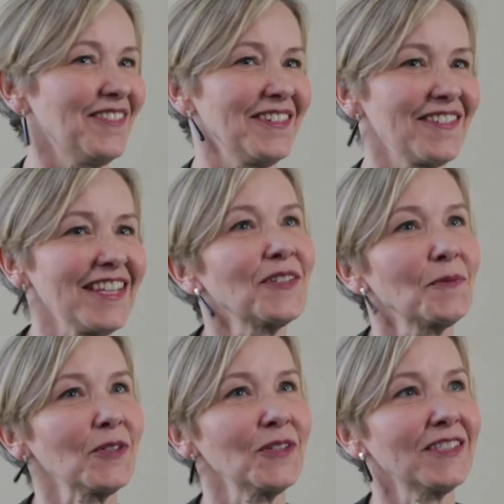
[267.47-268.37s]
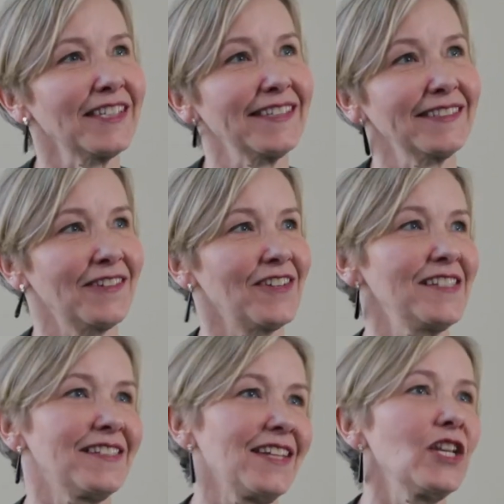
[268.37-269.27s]
What a great opportunity. So
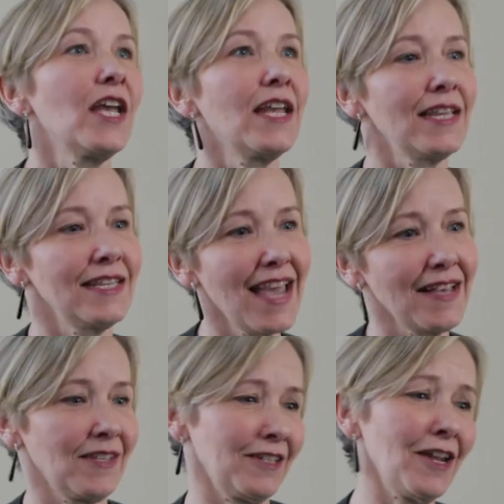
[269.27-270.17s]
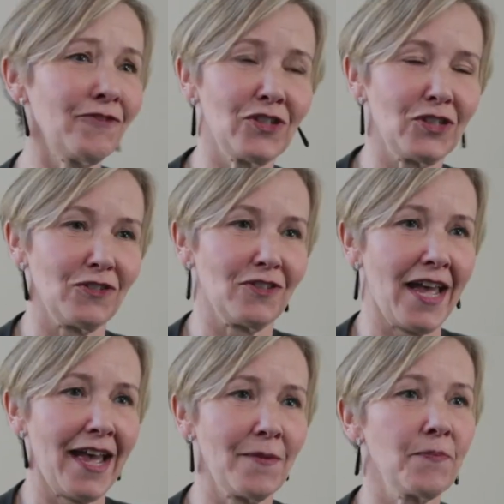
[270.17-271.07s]
I said, yes, I'd love to do
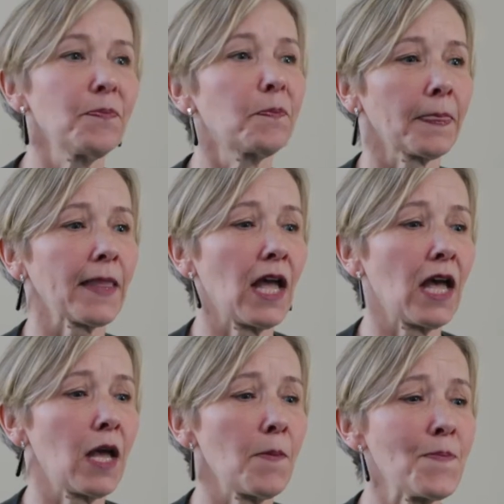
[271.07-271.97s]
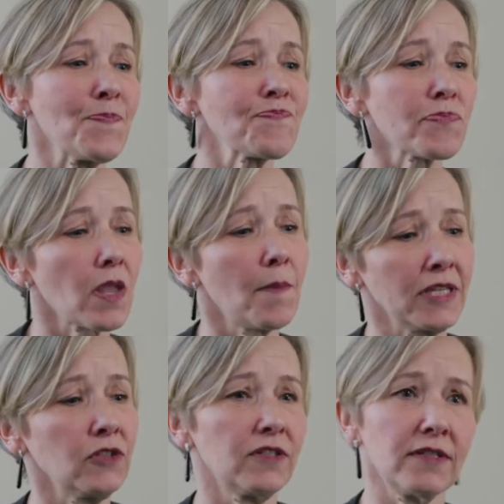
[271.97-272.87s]
that.
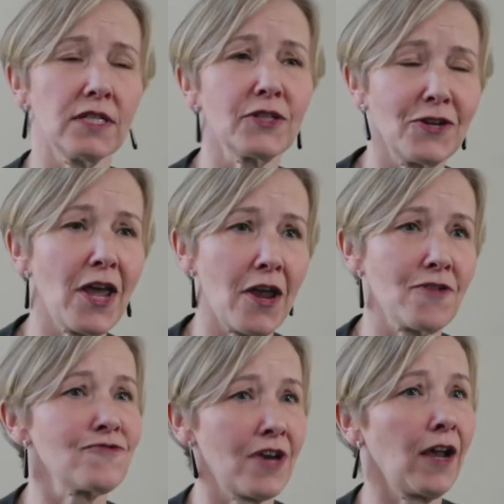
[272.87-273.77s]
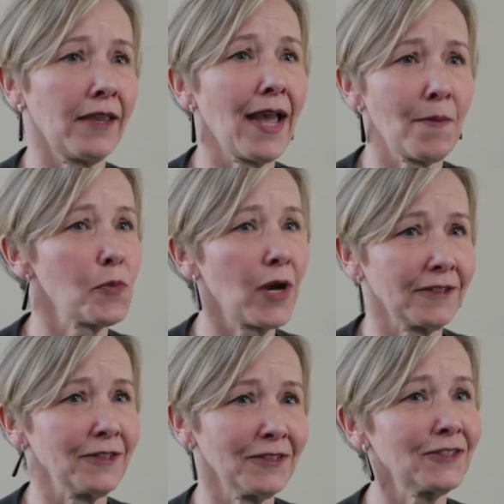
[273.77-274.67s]
But you just need to know that I am
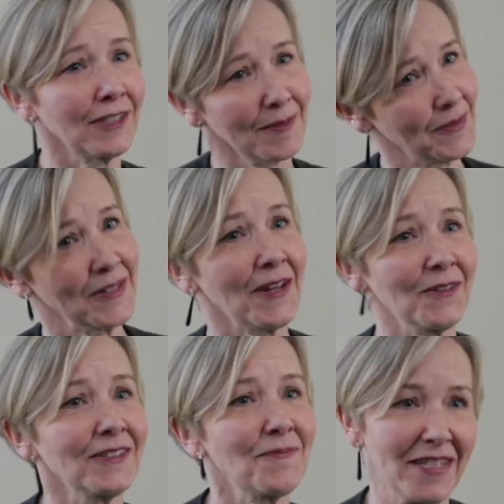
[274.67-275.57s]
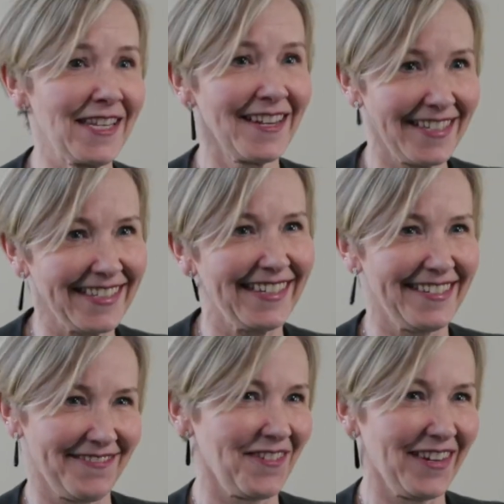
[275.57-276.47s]
pregnant and I'll be going on a maternity
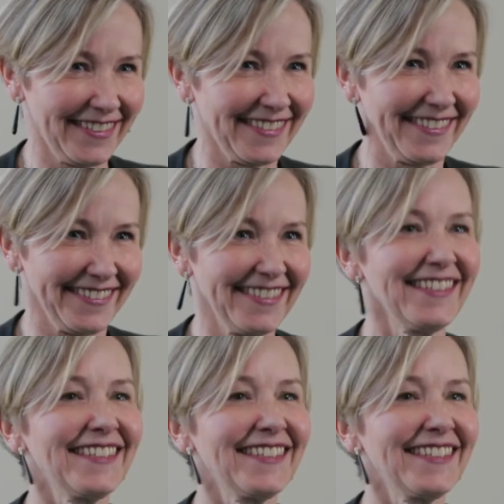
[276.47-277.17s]
leave quite soon.